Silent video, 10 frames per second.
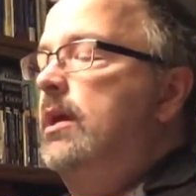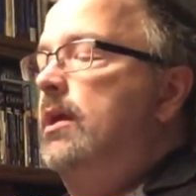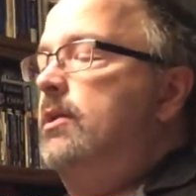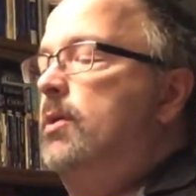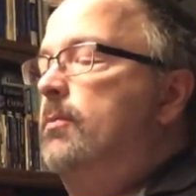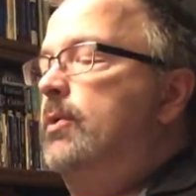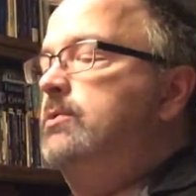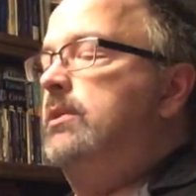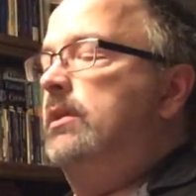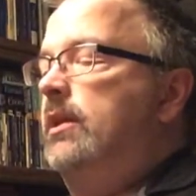and
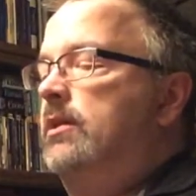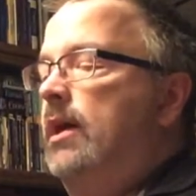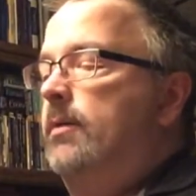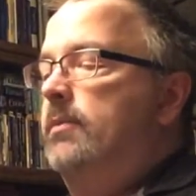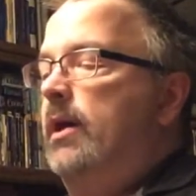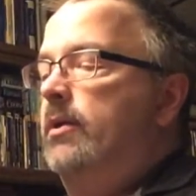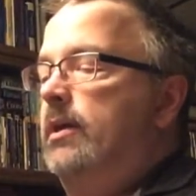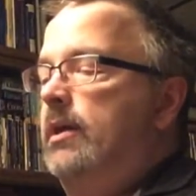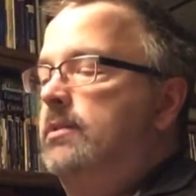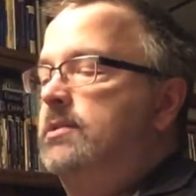composedly climbed down
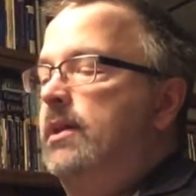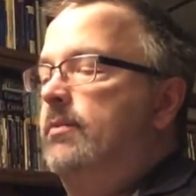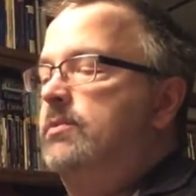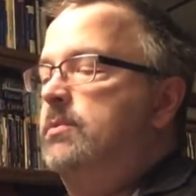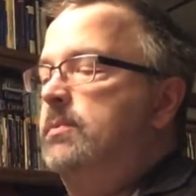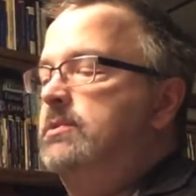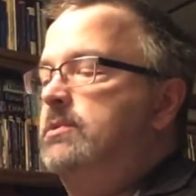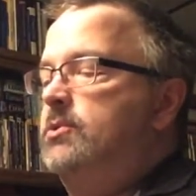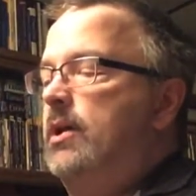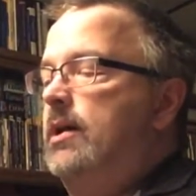again to give it to
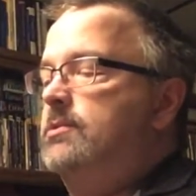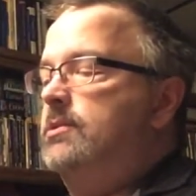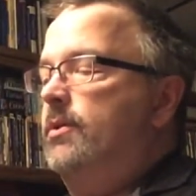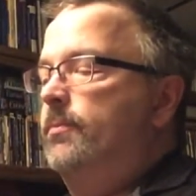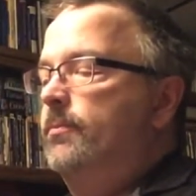Mrs. Trask.